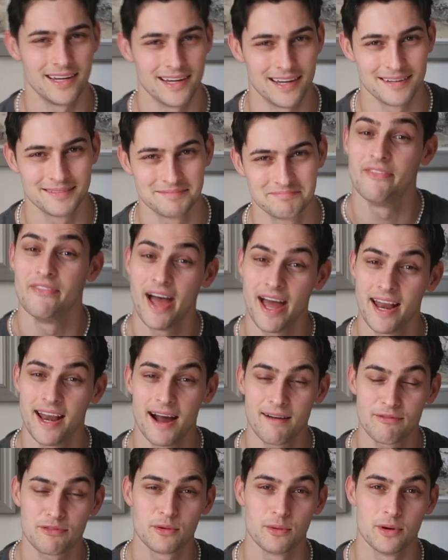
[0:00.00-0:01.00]
Yeah. And then
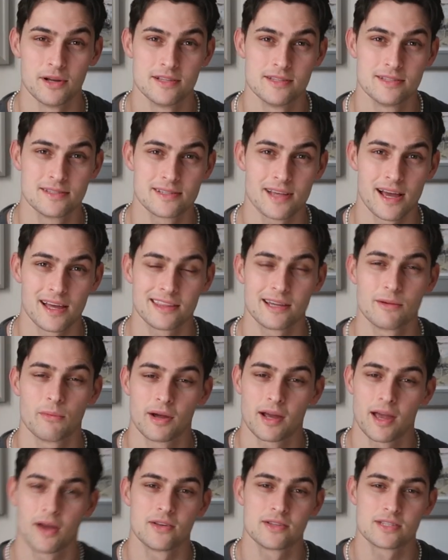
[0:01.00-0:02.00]
afterwards, I think
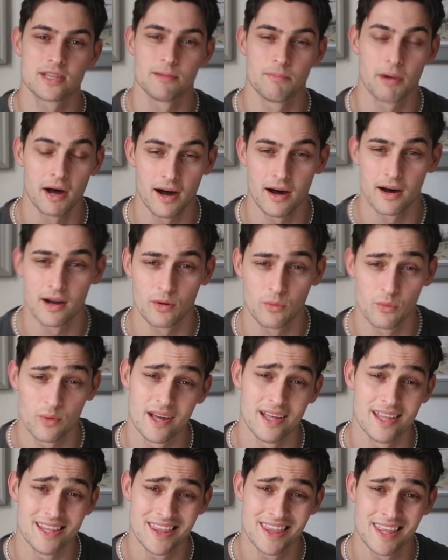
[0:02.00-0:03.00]
we're going to the park
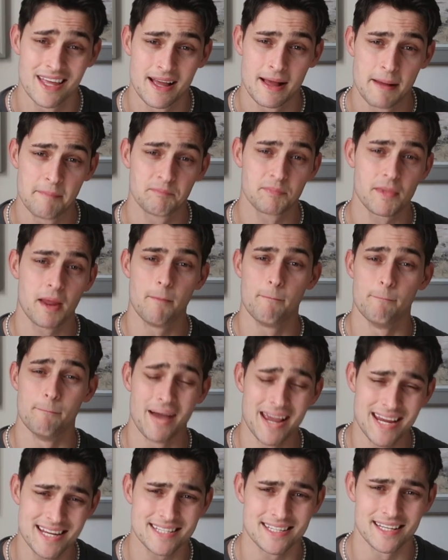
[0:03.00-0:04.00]
with
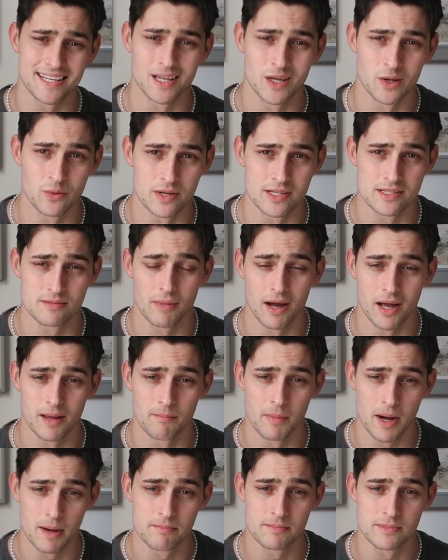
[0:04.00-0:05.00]
Macy, who is my
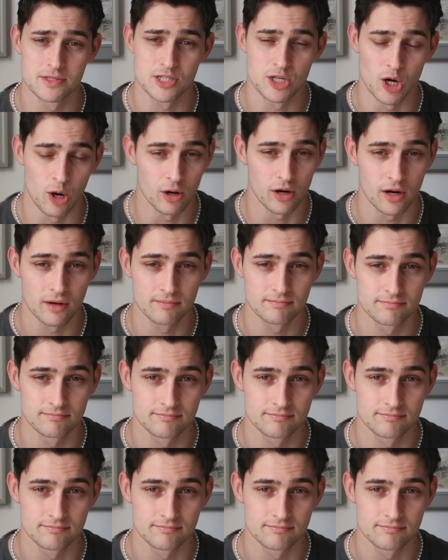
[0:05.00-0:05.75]
mum's dog.